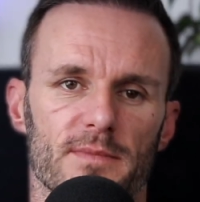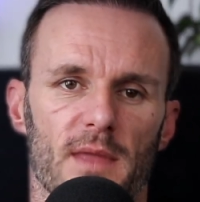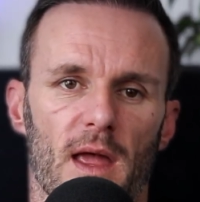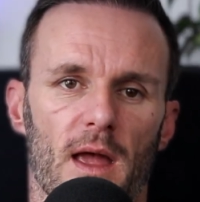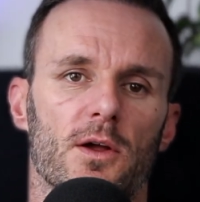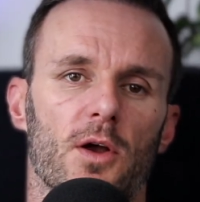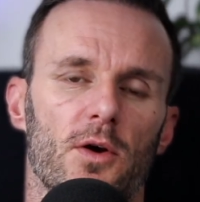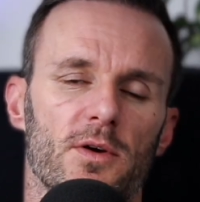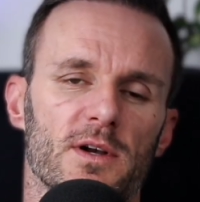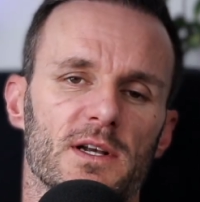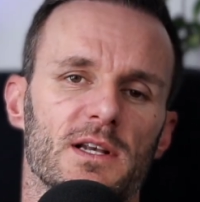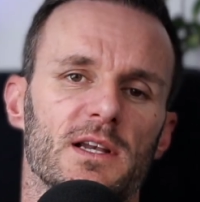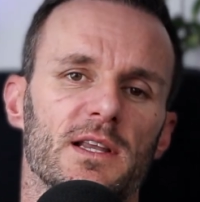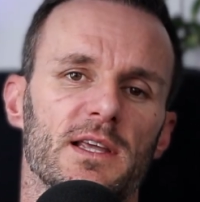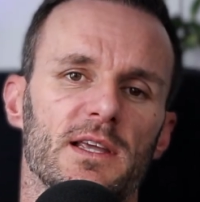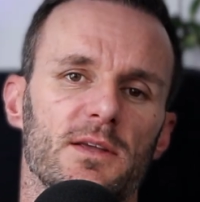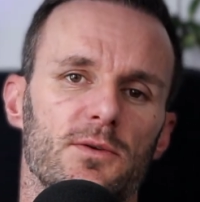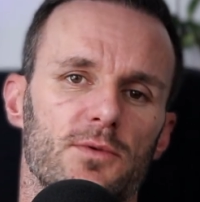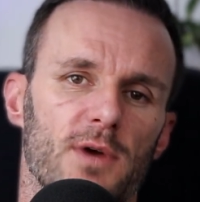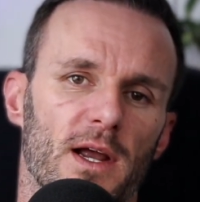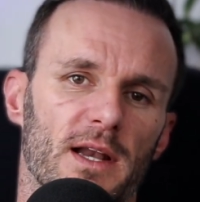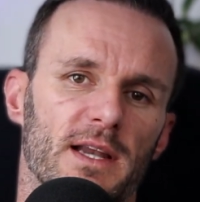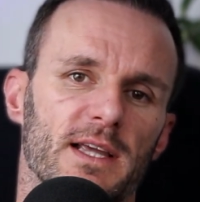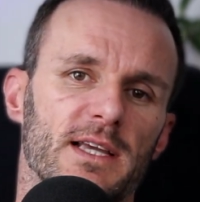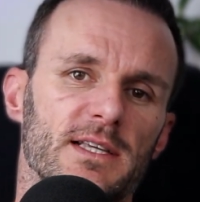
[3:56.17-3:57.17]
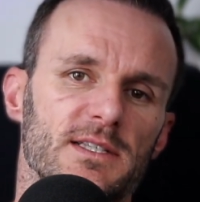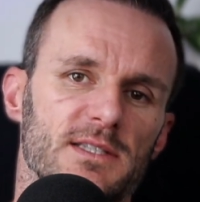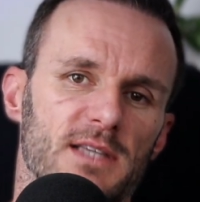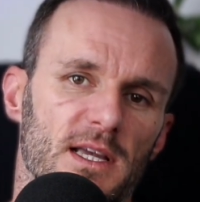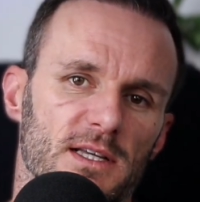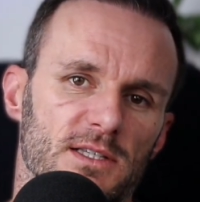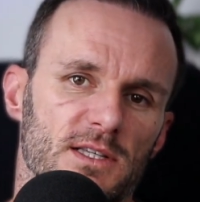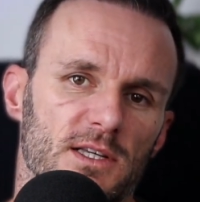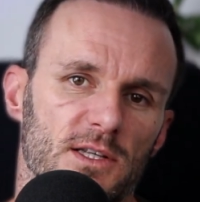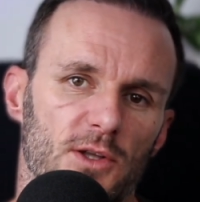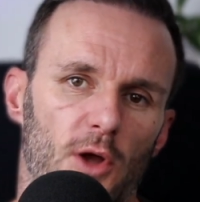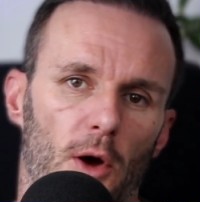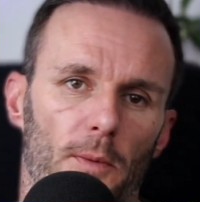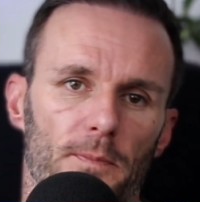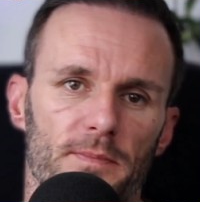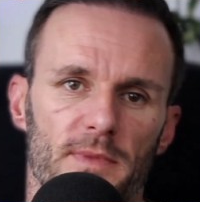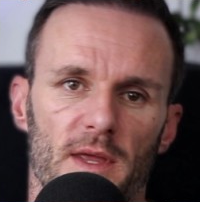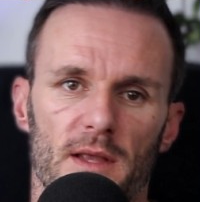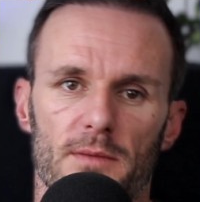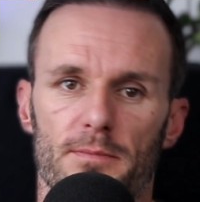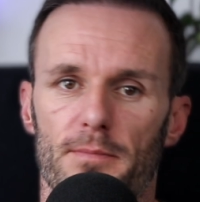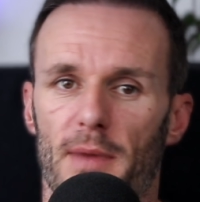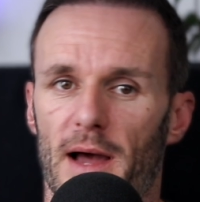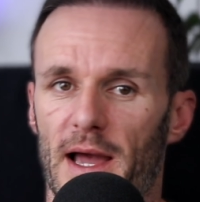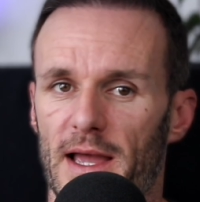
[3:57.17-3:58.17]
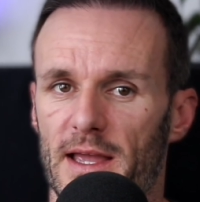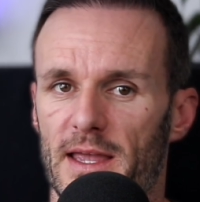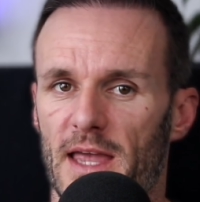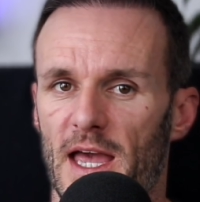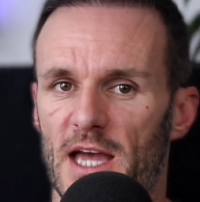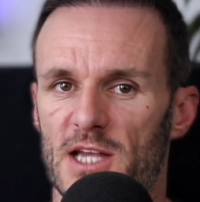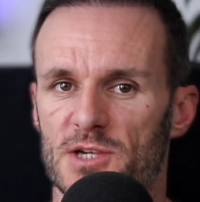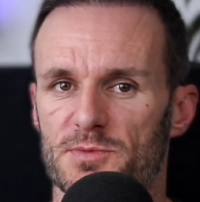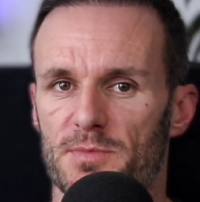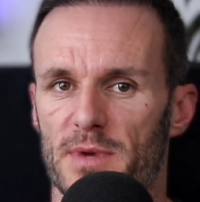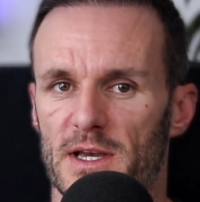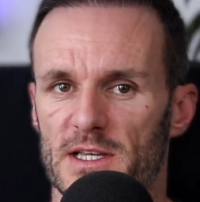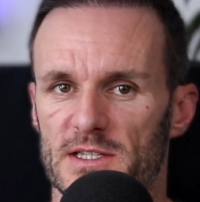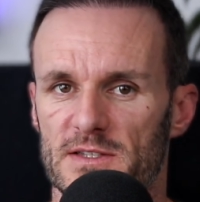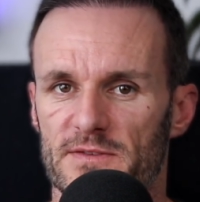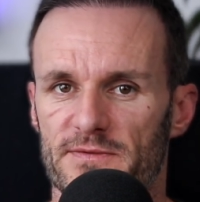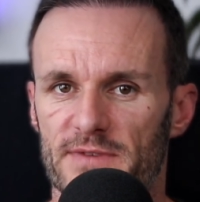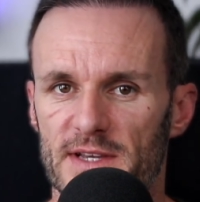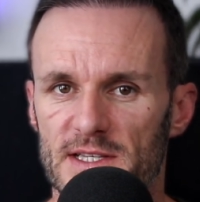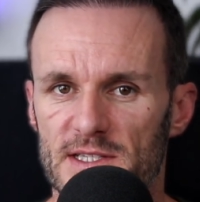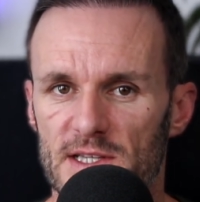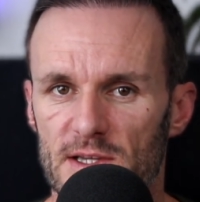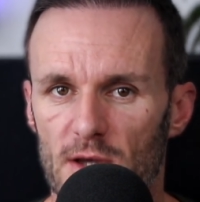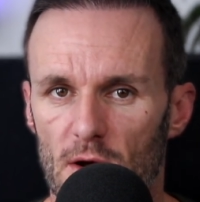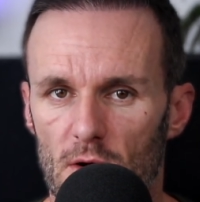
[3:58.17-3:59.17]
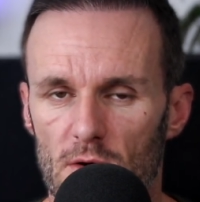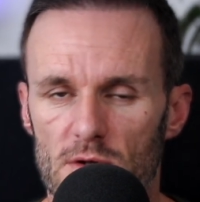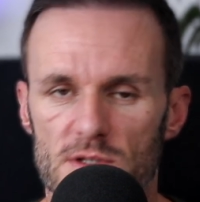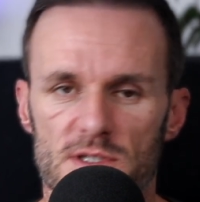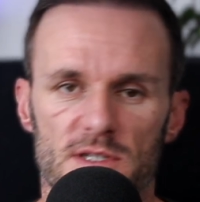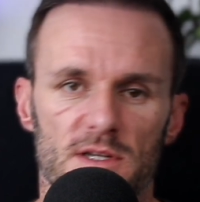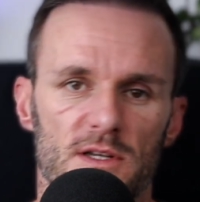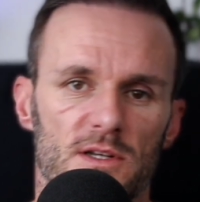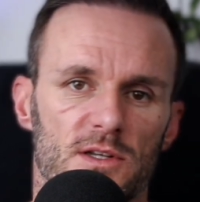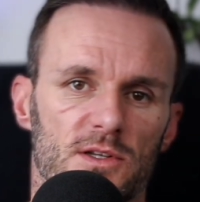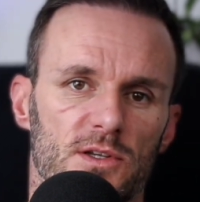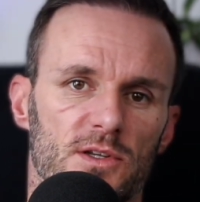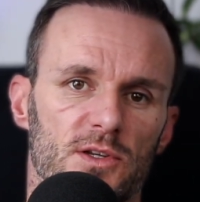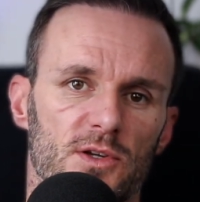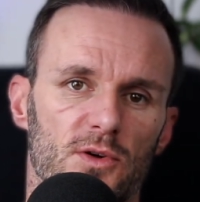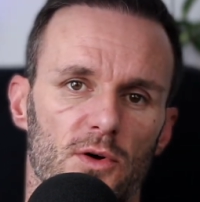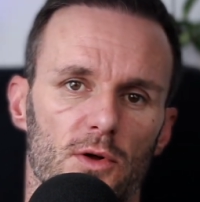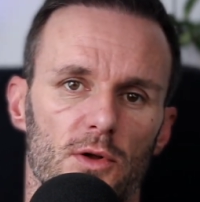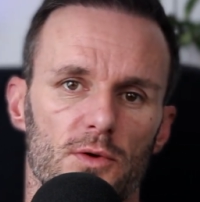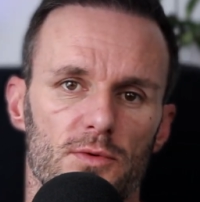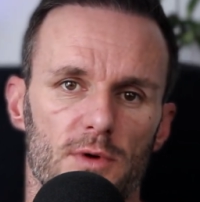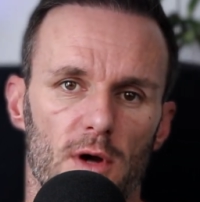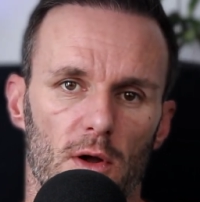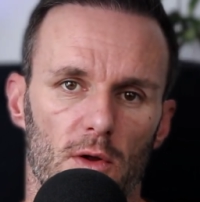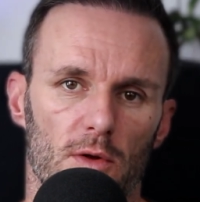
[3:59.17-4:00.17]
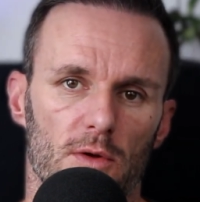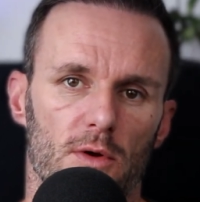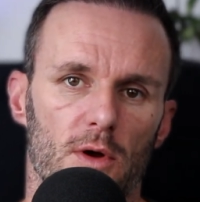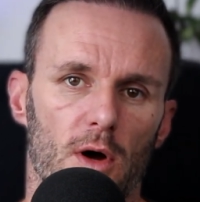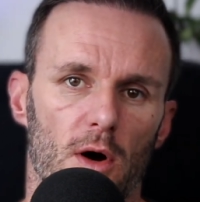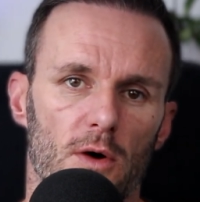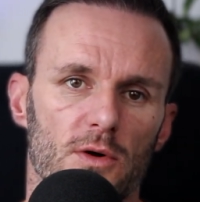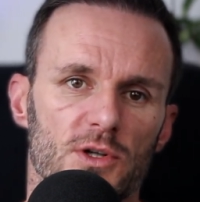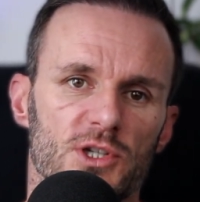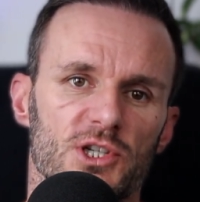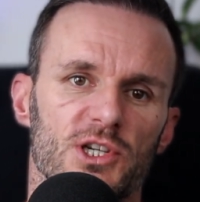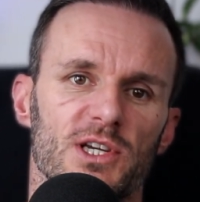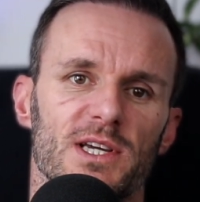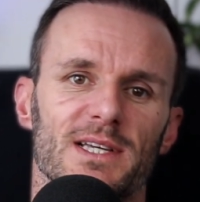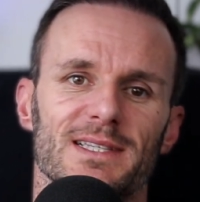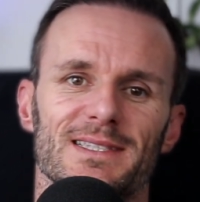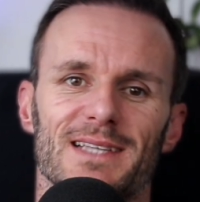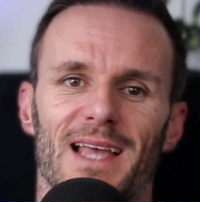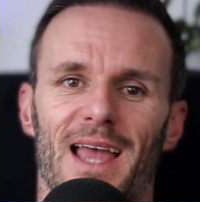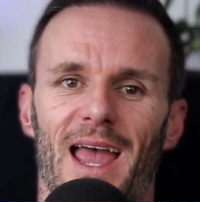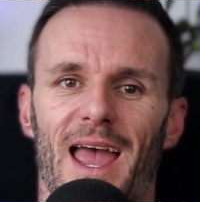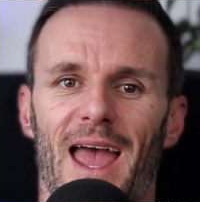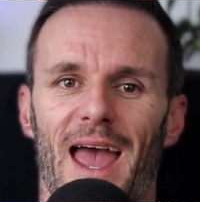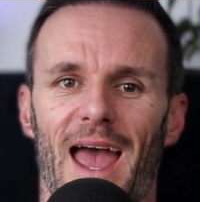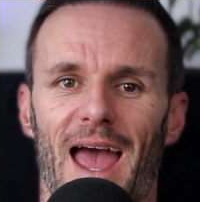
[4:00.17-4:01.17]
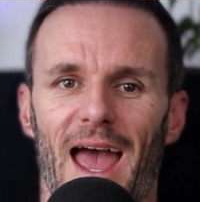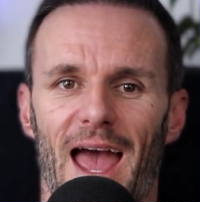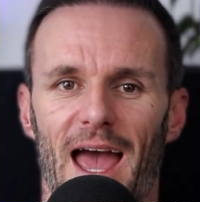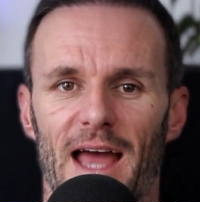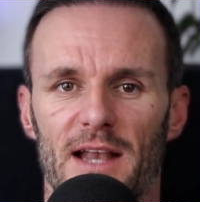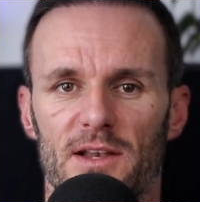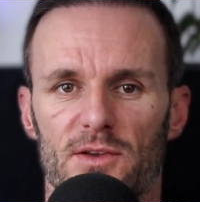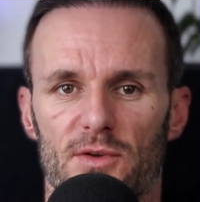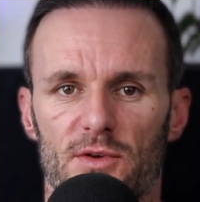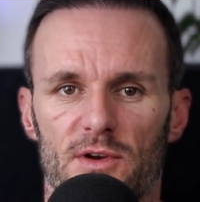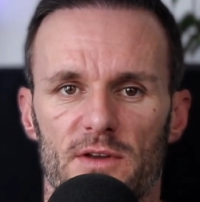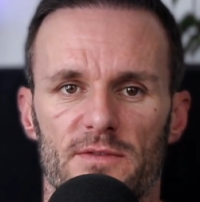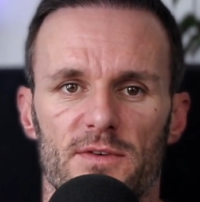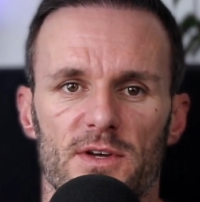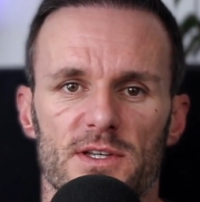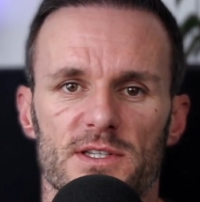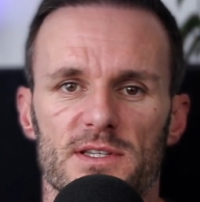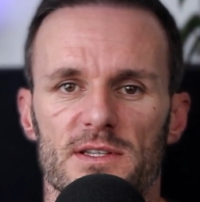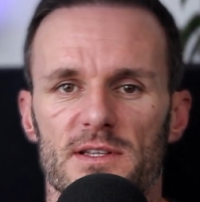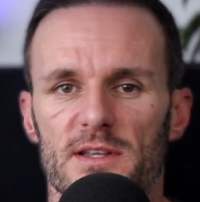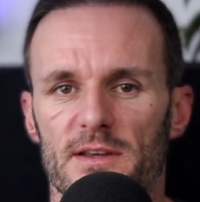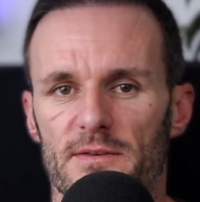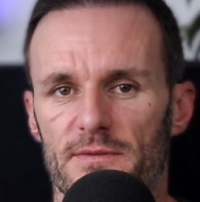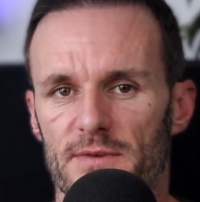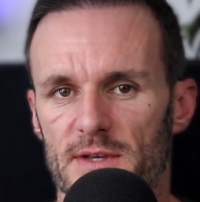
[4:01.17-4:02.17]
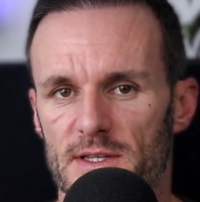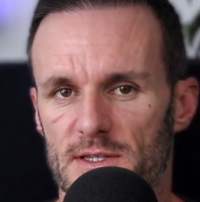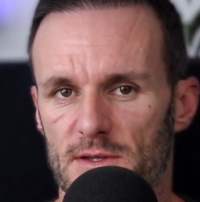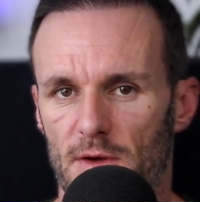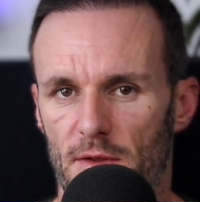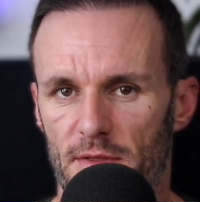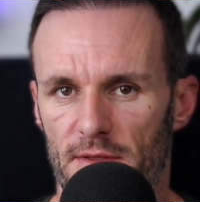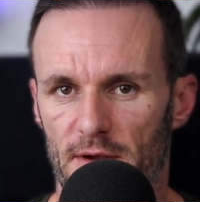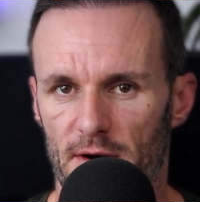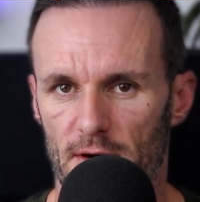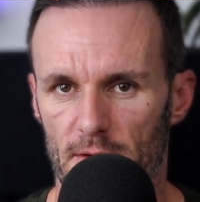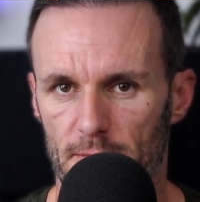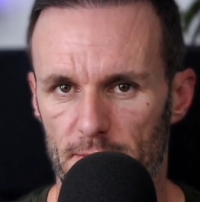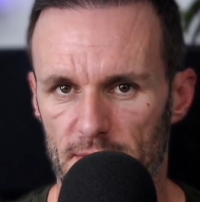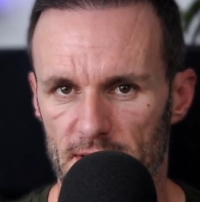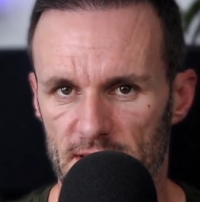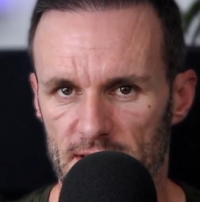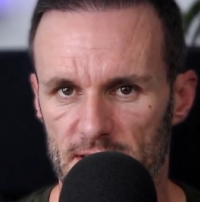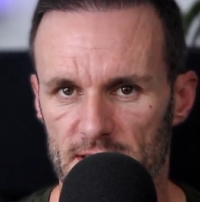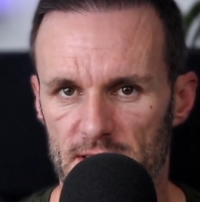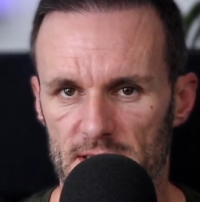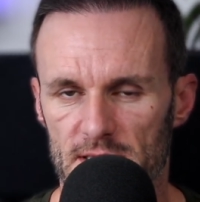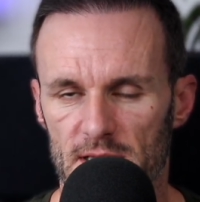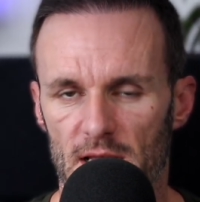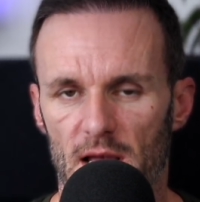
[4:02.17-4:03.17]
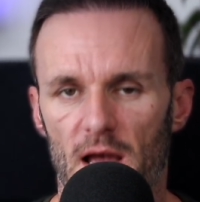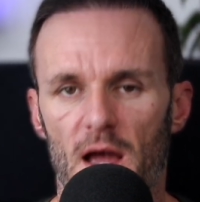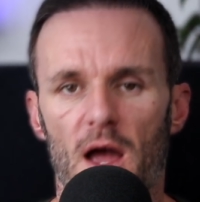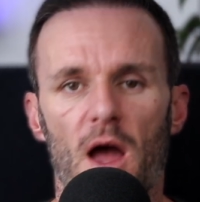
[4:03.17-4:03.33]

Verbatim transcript: Currently, Runeasi is adopted by cash based physios, dual role coaches, and university physiotherapists.